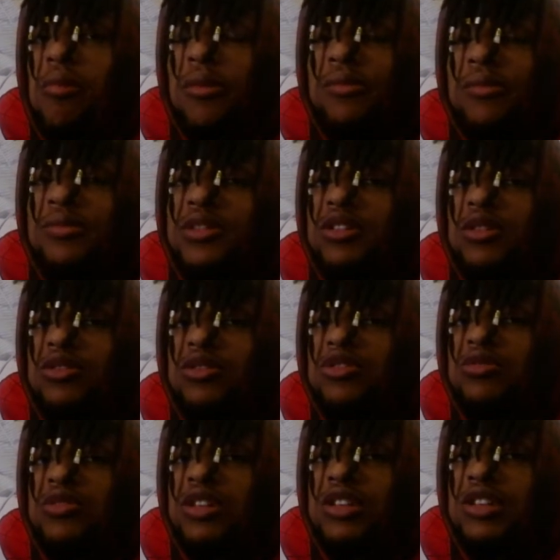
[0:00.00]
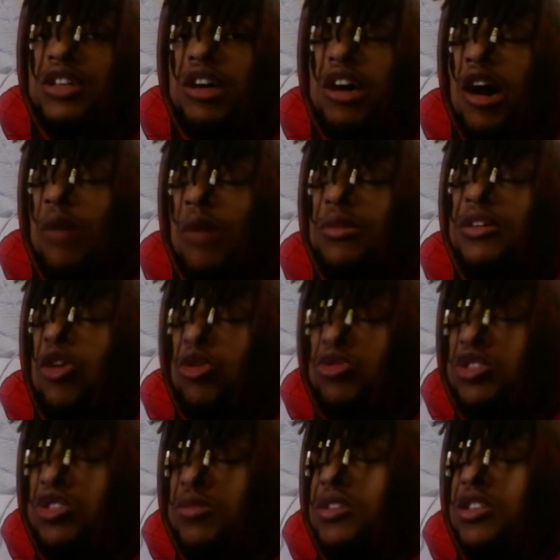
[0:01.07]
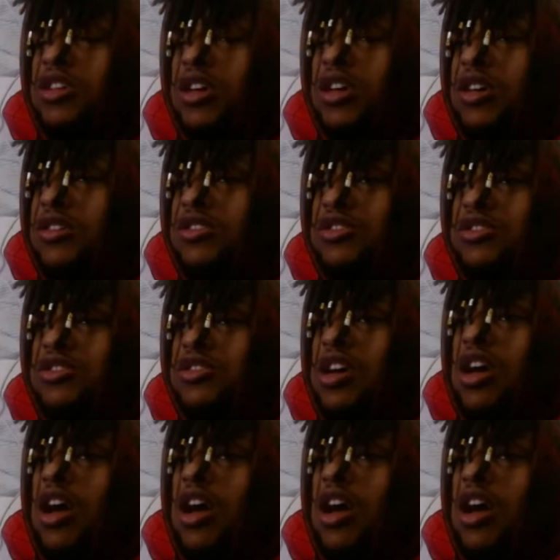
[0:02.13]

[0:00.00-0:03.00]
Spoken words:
I'll be ultimately honest.